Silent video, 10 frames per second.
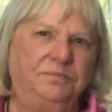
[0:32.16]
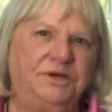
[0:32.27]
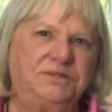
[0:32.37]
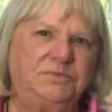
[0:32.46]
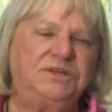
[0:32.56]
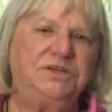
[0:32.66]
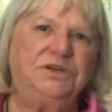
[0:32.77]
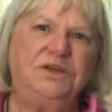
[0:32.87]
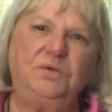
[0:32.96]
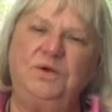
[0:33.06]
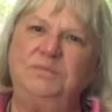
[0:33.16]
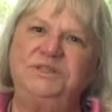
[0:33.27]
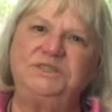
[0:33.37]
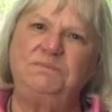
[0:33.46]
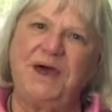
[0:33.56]
Presbyterian
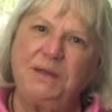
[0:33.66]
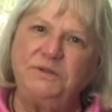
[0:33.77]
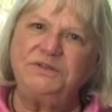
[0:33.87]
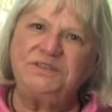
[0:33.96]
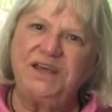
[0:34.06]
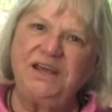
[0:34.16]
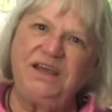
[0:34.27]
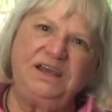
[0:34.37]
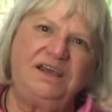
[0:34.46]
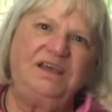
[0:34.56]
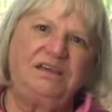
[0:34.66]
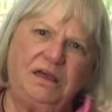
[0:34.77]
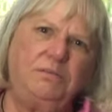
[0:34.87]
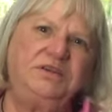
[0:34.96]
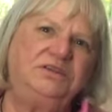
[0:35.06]
Women's Bible Study,
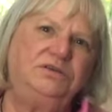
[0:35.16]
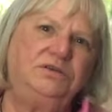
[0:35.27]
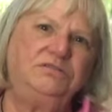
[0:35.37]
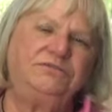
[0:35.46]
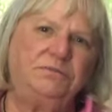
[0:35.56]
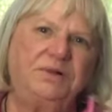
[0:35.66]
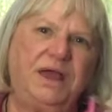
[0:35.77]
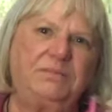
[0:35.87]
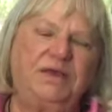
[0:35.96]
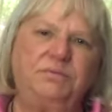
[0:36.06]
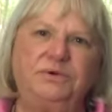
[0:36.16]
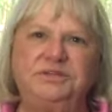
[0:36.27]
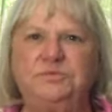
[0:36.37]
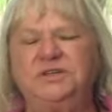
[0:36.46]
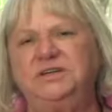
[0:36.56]
coming to you from Black Mountain
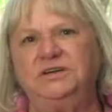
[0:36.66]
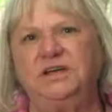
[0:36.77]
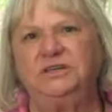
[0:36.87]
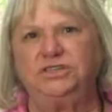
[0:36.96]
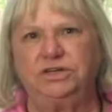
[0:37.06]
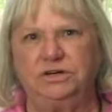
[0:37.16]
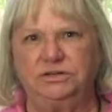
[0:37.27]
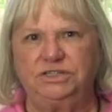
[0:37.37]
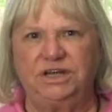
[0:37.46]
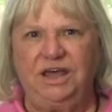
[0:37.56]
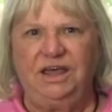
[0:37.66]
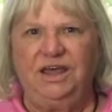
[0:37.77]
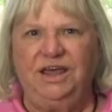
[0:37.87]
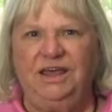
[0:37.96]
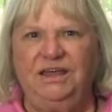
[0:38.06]
Presbyterian Church.
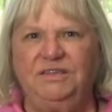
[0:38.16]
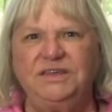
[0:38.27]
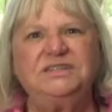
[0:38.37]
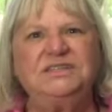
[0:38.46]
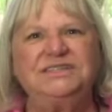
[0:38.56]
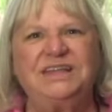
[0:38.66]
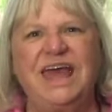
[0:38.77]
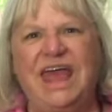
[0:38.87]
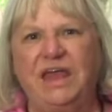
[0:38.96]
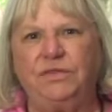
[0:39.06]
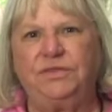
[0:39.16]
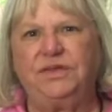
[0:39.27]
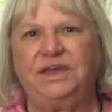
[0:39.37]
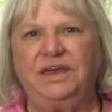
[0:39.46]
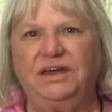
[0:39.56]
This is the 8th
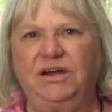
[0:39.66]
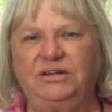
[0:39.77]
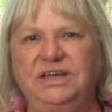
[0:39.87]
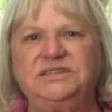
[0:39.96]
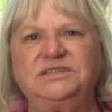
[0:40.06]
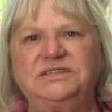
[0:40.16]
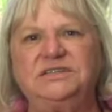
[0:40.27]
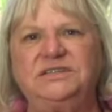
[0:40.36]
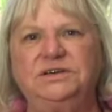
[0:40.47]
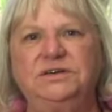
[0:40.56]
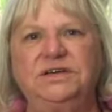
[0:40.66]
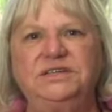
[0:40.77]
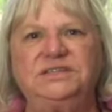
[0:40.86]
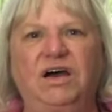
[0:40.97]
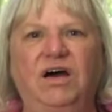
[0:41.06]
in our lesson
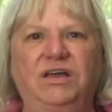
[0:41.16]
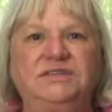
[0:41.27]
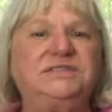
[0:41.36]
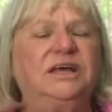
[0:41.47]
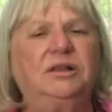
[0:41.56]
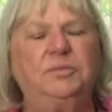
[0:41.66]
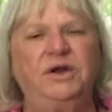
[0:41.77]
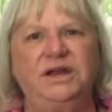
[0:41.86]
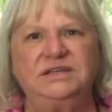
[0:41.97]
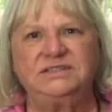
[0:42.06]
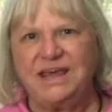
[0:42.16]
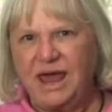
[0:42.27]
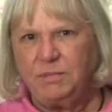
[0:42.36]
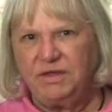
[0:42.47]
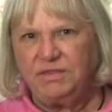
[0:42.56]
series on celebrating
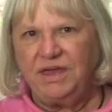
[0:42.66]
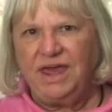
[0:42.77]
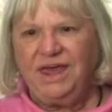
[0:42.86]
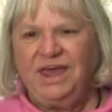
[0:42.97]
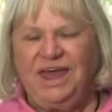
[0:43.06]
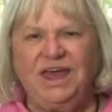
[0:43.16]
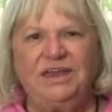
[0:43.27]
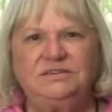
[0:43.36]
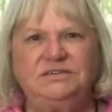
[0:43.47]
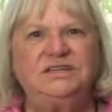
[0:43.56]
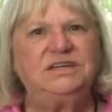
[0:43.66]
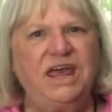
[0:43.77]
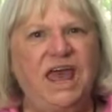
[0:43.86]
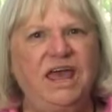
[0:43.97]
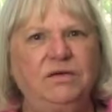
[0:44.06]
Sabbath, and
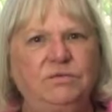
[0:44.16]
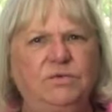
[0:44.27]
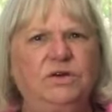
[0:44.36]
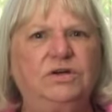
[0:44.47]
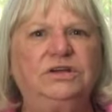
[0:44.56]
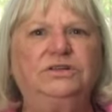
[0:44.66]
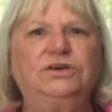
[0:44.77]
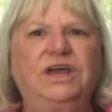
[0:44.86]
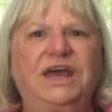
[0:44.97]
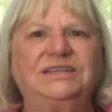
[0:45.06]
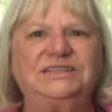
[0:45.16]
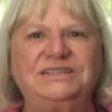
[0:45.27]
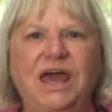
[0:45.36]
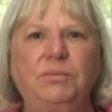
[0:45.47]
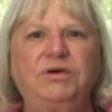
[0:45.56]
today we're going to look at
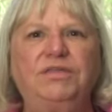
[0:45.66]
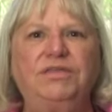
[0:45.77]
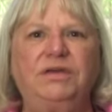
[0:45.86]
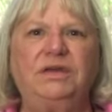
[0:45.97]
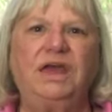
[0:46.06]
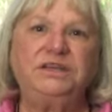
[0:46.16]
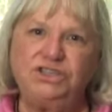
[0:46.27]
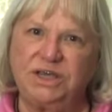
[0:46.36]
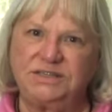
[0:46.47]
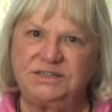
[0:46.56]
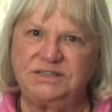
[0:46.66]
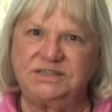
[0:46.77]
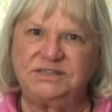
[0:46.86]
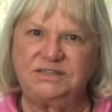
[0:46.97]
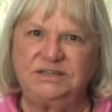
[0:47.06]
Sabbath and
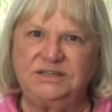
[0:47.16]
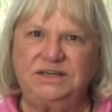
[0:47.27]
justice.